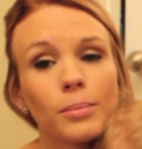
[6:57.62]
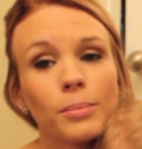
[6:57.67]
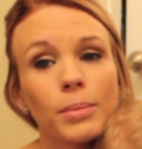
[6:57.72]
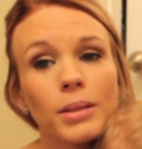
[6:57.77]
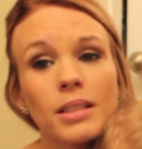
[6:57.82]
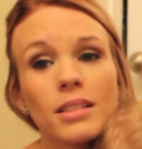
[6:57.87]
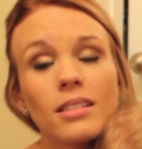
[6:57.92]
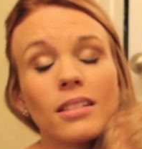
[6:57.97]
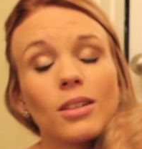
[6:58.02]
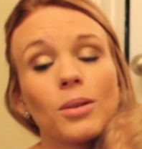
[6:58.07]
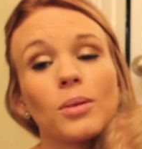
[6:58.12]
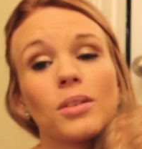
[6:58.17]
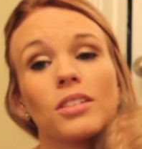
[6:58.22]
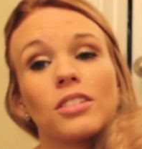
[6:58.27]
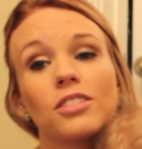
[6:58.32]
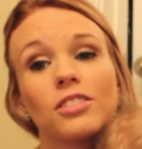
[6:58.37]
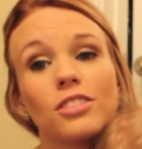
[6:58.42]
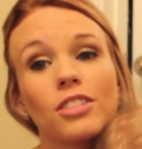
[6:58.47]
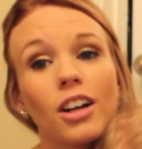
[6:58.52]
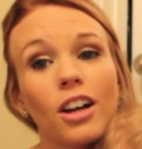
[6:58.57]
been dealing with a
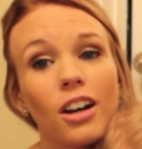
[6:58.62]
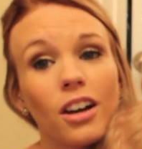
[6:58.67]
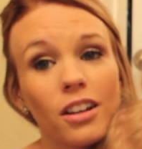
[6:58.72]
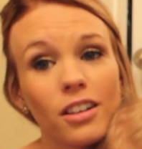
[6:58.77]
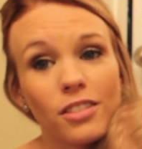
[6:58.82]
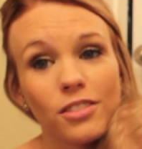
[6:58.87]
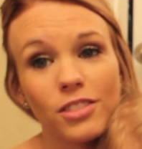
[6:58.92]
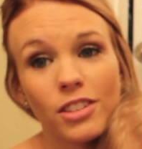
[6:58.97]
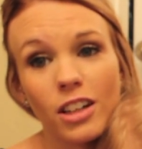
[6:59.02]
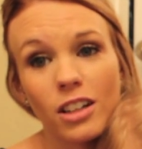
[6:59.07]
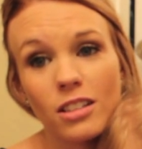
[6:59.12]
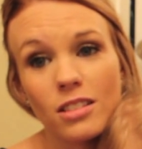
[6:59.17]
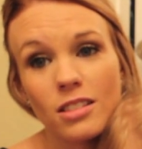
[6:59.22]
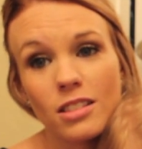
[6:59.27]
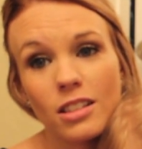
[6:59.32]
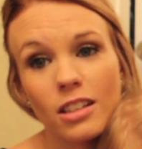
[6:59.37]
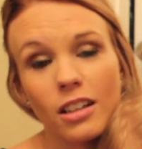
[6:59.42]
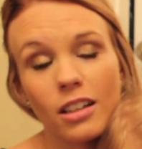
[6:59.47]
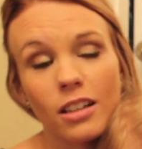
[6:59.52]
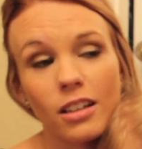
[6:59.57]
lot of
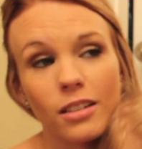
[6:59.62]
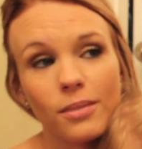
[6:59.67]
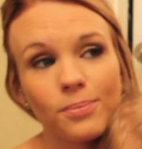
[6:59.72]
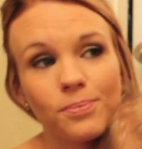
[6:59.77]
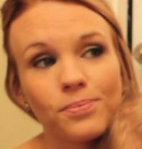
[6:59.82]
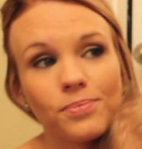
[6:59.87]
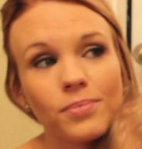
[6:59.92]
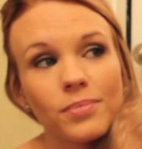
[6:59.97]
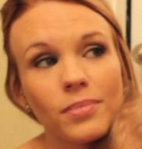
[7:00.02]
nausea.